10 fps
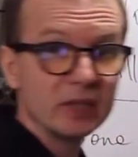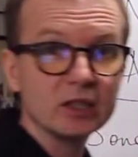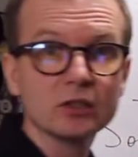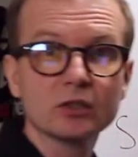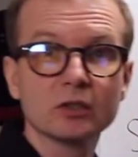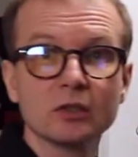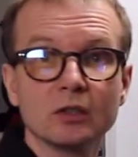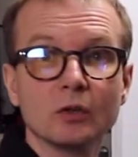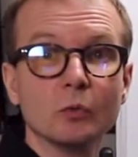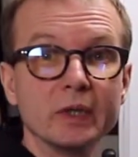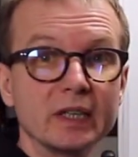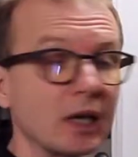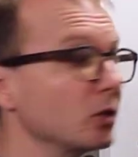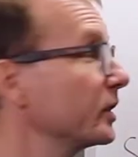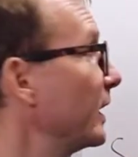means we're
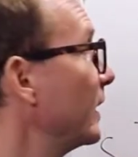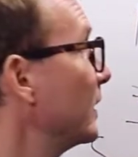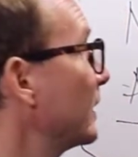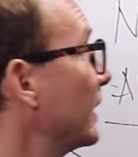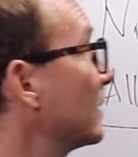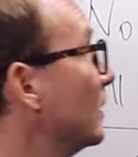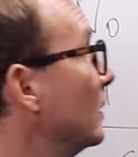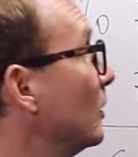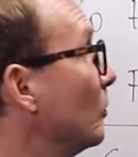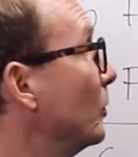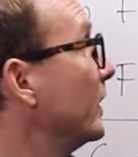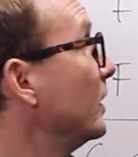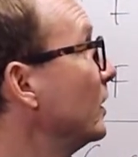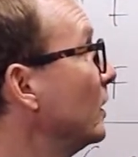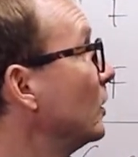now saying that
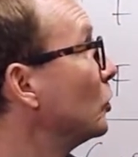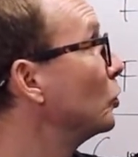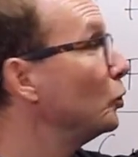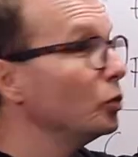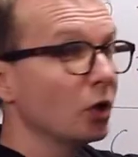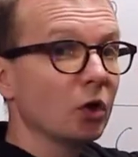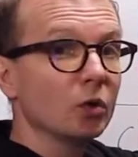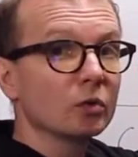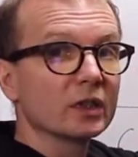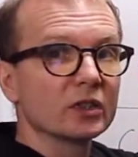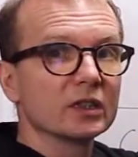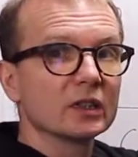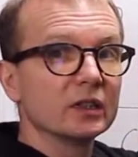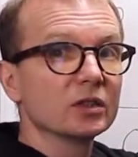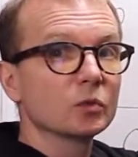we do know there is
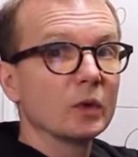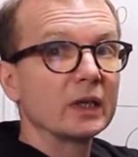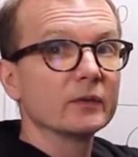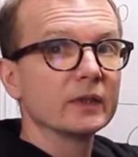at least one